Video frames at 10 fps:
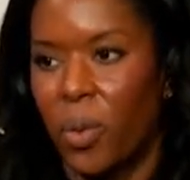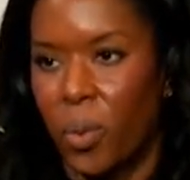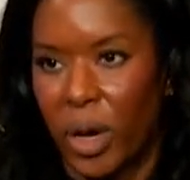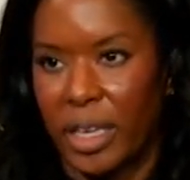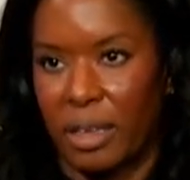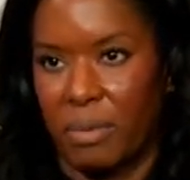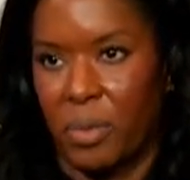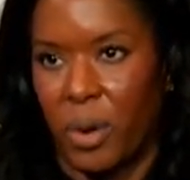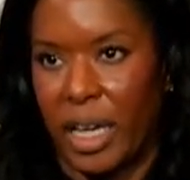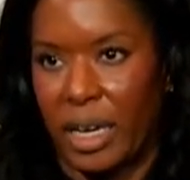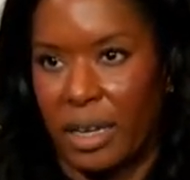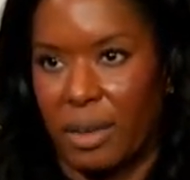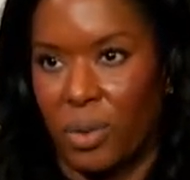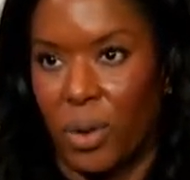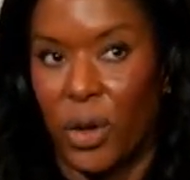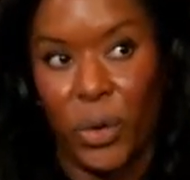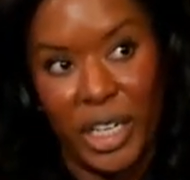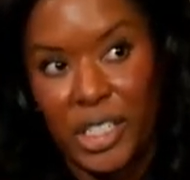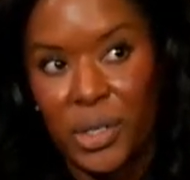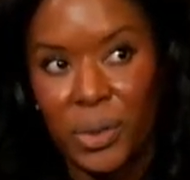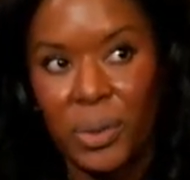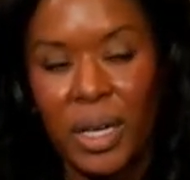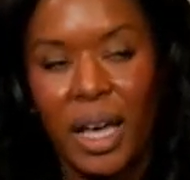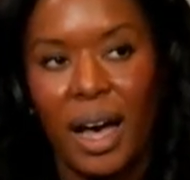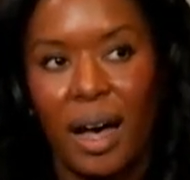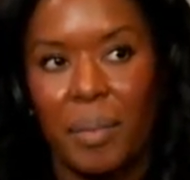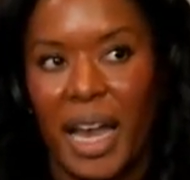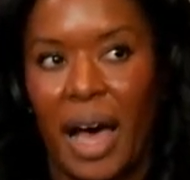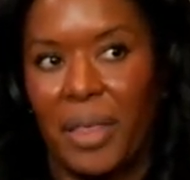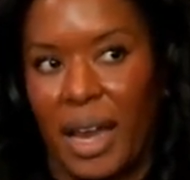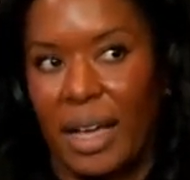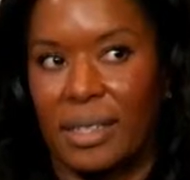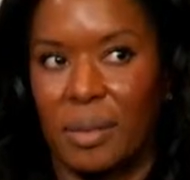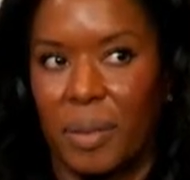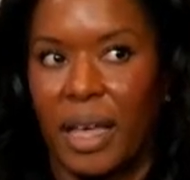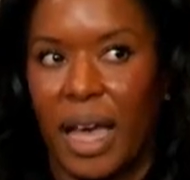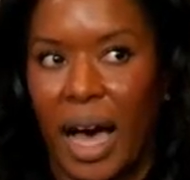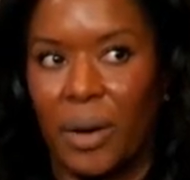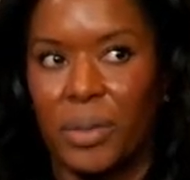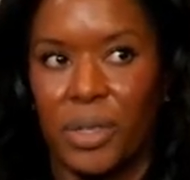what you agreed to and how that has to play out.